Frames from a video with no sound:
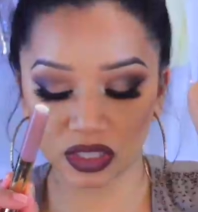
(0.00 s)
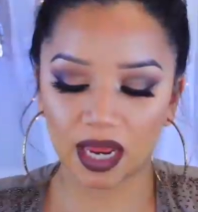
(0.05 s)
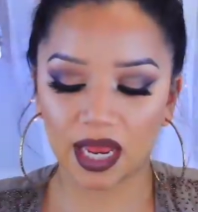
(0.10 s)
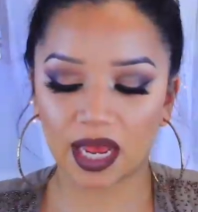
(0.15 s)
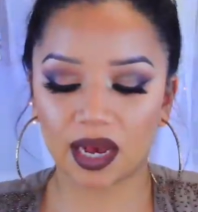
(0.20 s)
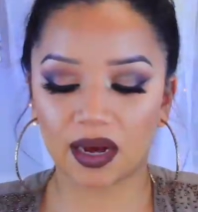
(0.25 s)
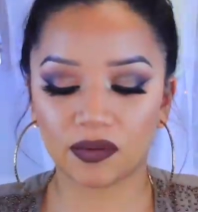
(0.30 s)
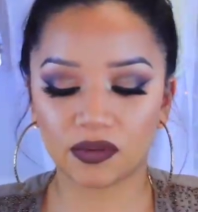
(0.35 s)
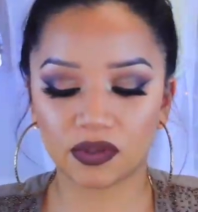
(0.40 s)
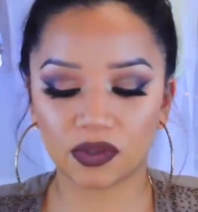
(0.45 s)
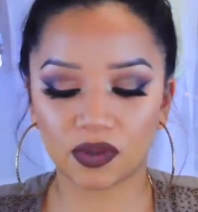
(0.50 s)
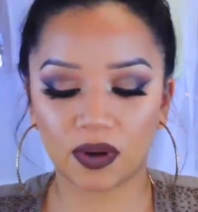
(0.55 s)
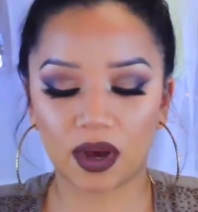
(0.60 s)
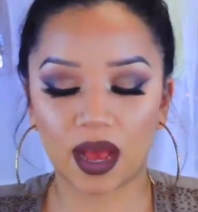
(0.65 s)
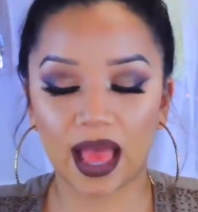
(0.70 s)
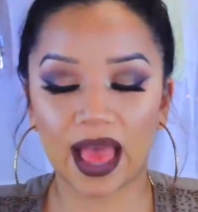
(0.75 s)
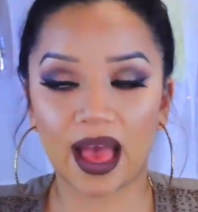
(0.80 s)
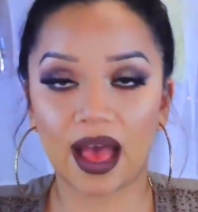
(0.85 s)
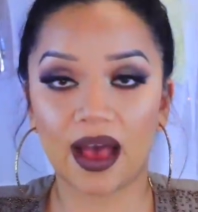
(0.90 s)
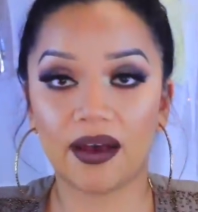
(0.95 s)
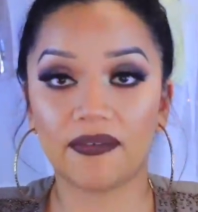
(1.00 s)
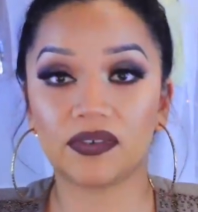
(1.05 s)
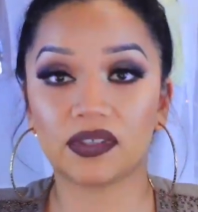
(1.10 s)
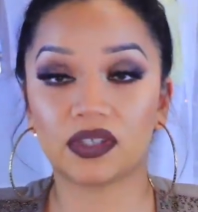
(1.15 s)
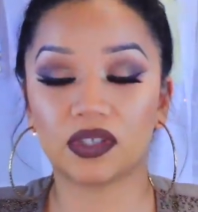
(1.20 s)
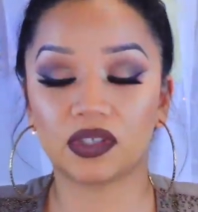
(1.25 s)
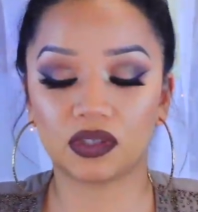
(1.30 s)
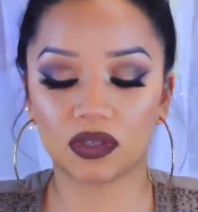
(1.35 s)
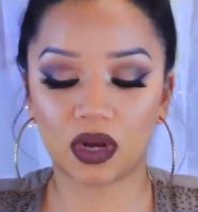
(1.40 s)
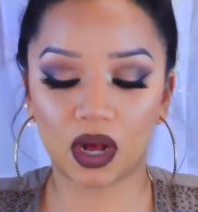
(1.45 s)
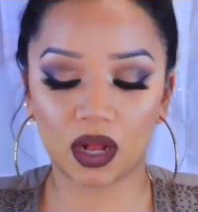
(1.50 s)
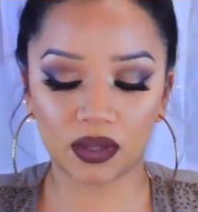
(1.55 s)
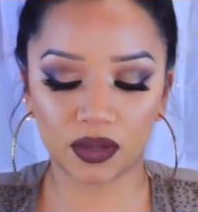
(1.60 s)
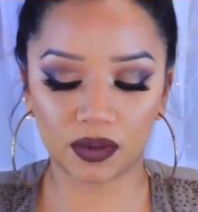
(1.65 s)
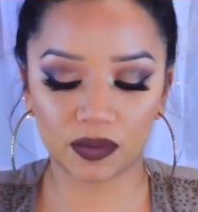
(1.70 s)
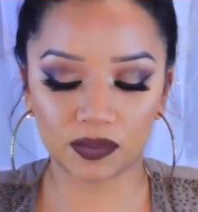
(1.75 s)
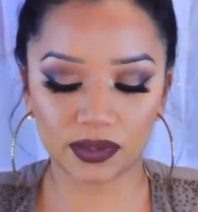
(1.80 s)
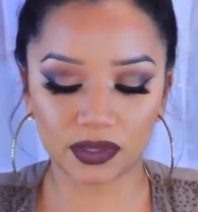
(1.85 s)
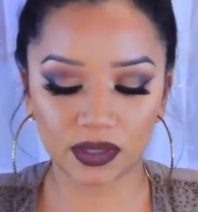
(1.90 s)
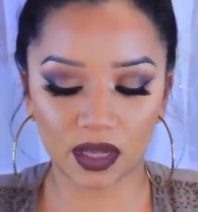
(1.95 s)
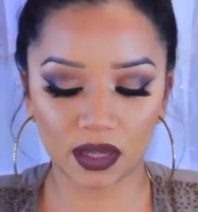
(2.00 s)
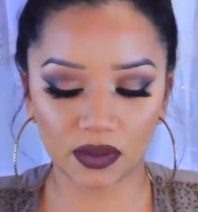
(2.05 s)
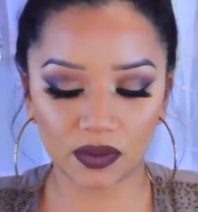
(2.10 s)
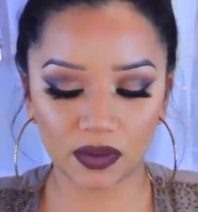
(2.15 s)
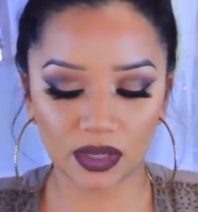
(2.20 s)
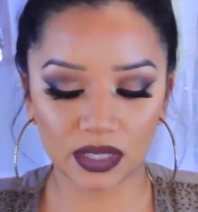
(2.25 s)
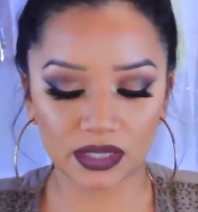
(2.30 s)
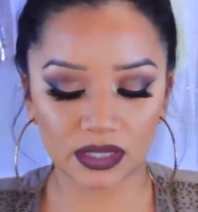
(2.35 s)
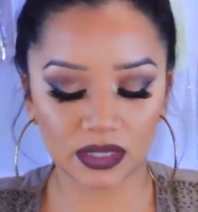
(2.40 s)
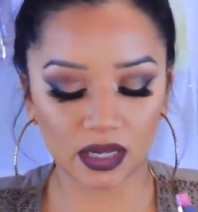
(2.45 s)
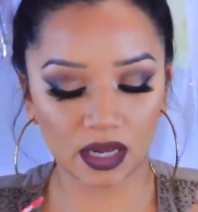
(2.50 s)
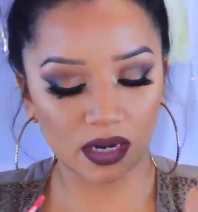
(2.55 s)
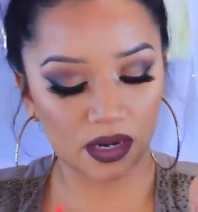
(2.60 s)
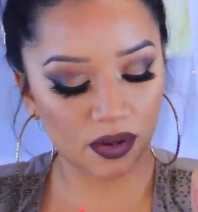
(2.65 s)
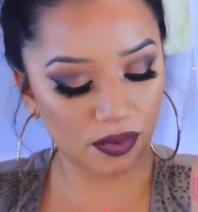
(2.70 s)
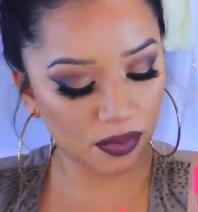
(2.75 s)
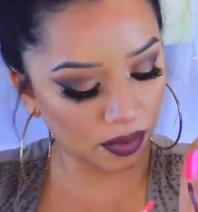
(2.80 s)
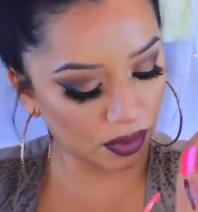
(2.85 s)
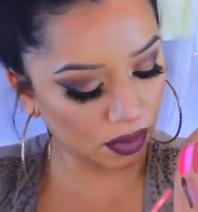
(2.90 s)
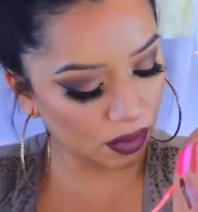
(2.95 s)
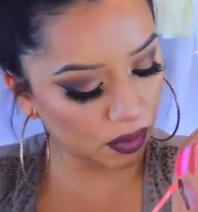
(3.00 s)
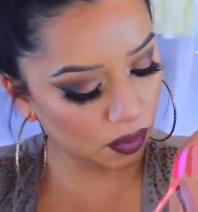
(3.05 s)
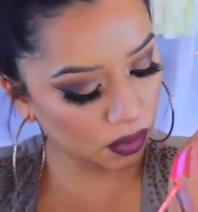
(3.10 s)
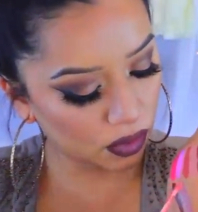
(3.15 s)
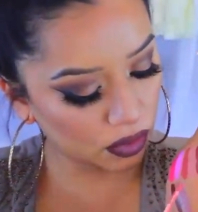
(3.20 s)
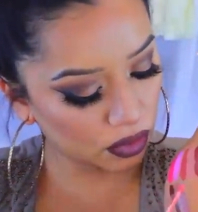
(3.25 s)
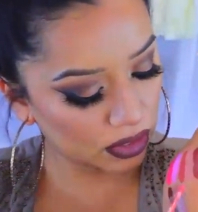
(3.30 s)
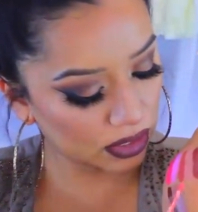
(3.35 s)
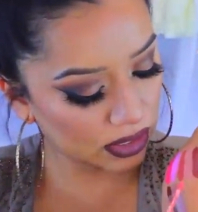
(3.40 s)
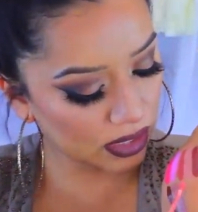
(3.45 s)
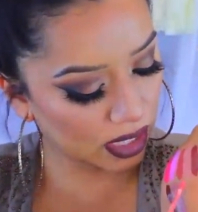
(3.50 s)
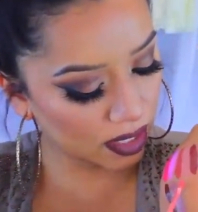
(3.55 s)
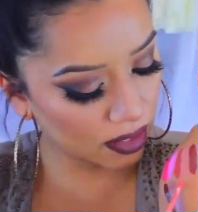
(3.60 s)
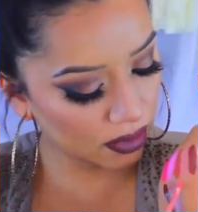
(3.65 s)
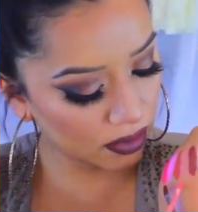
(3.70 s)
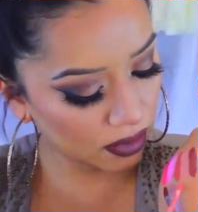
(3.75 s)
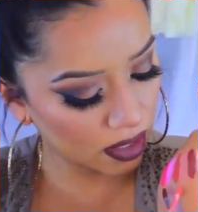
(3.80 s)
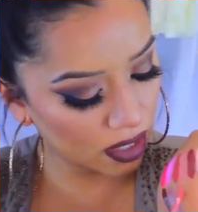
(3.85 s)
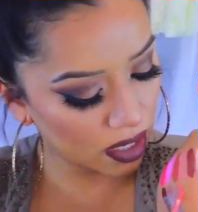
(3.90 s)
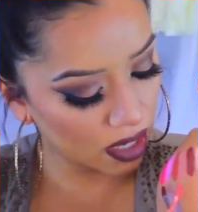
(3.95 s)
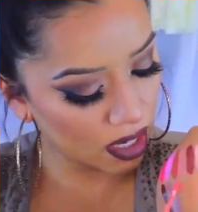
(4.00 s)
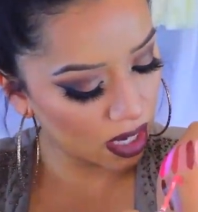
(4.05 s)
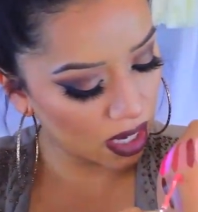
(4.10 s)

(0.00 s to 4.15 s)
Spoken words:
And I also have Solow. Solow is another gorgeous color.